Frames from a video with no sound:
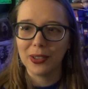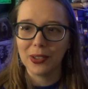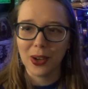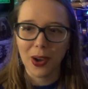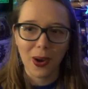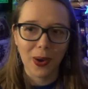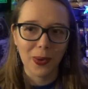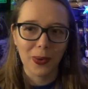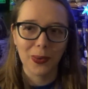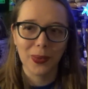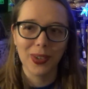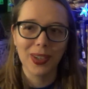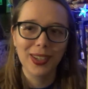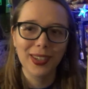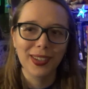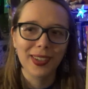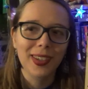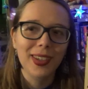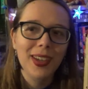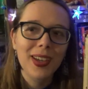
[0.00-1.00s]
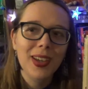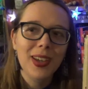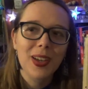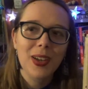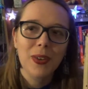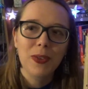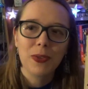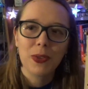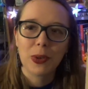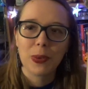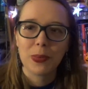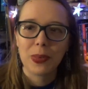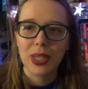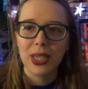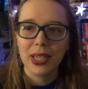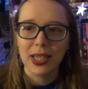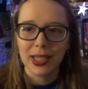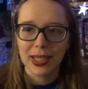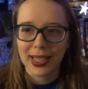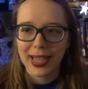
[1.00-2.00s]
know from
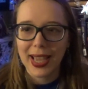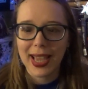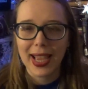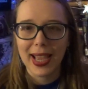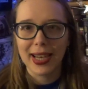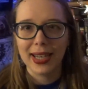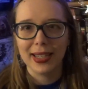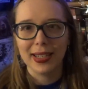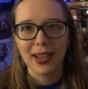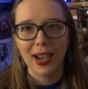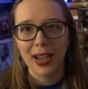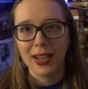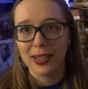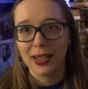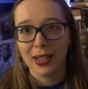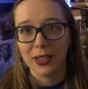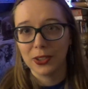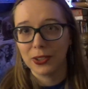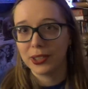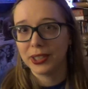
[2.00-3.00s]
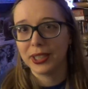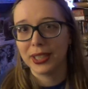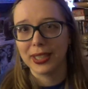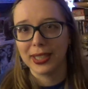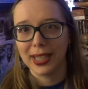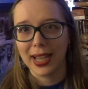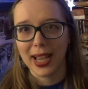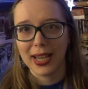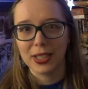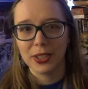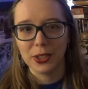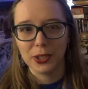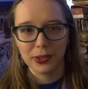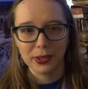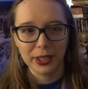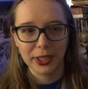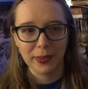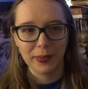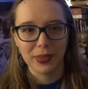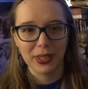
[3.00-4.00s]
being a kid and not understanding how to do
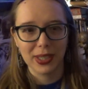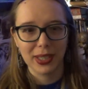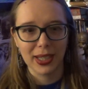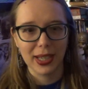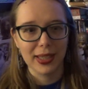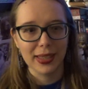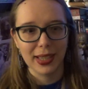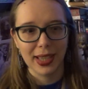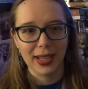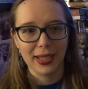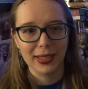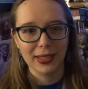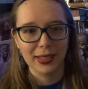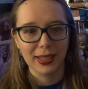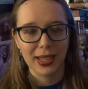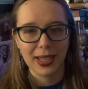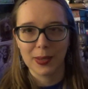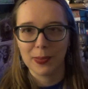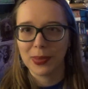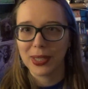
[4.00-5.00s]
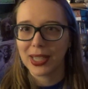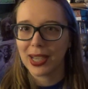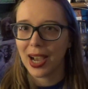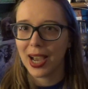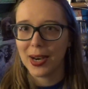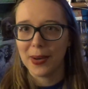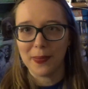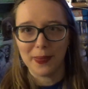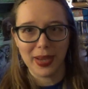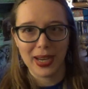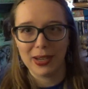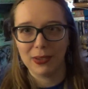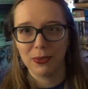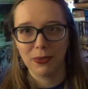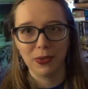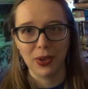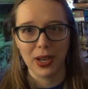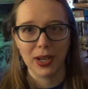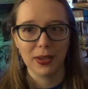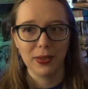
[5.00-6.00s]
something and then like be kind of made
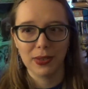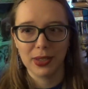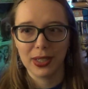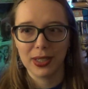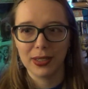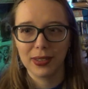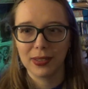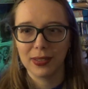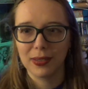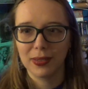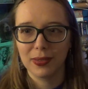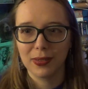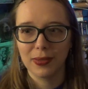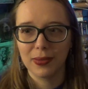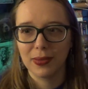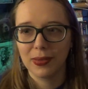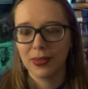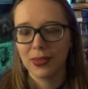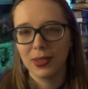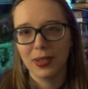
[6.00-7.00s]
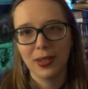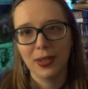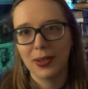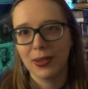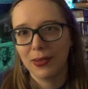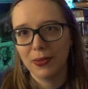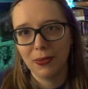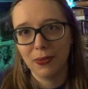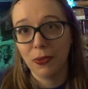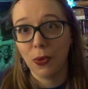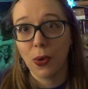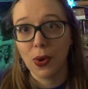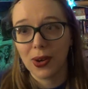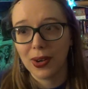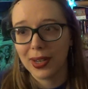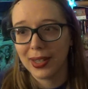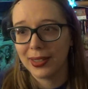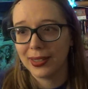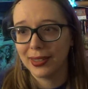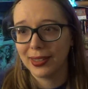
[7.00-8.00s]
fun of it for
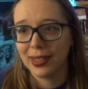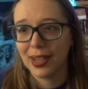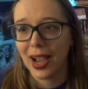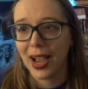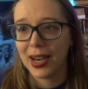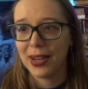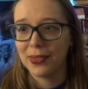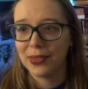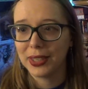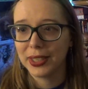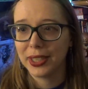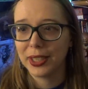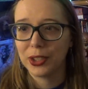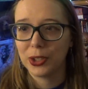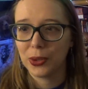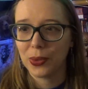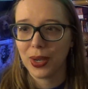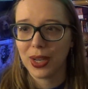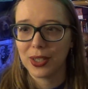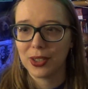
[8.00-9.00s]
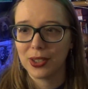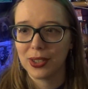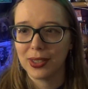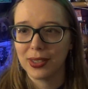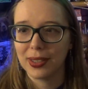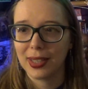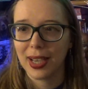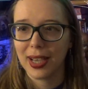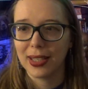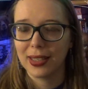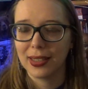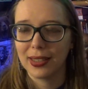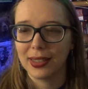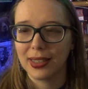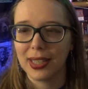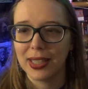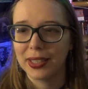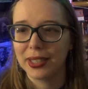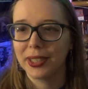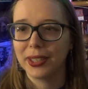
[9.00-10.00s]
it kind of a situation, that
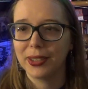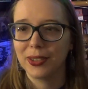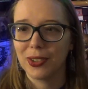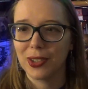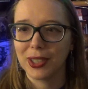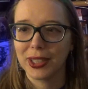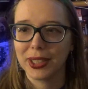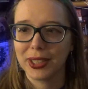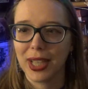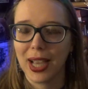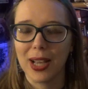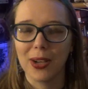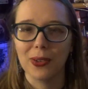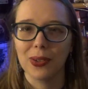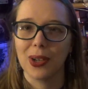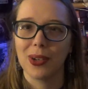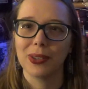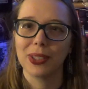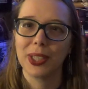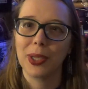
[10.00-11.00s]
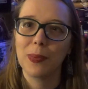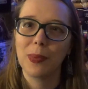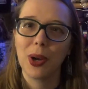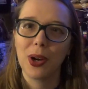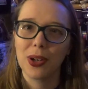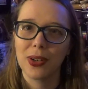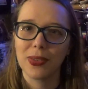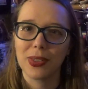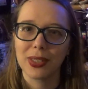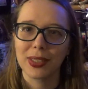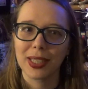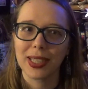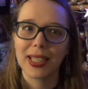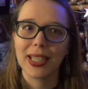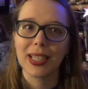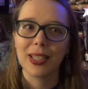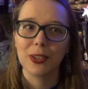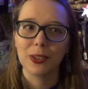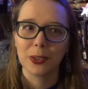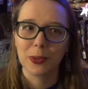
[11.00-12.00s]
this just, I don't know, some part of it like
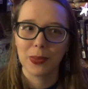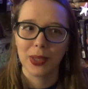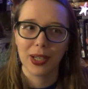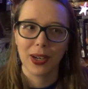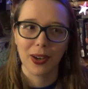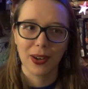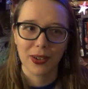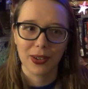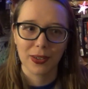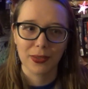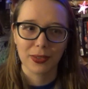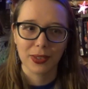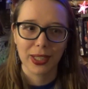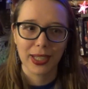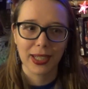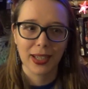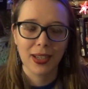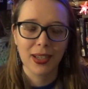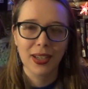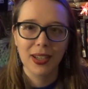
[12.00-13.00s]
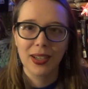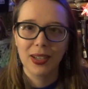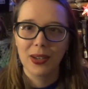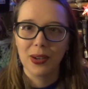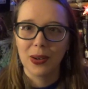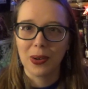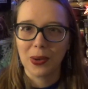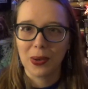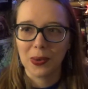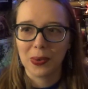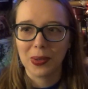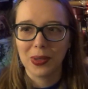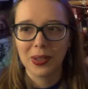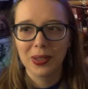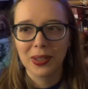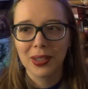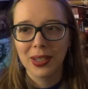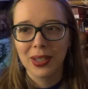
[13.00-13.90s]
healed my heart of like, oh,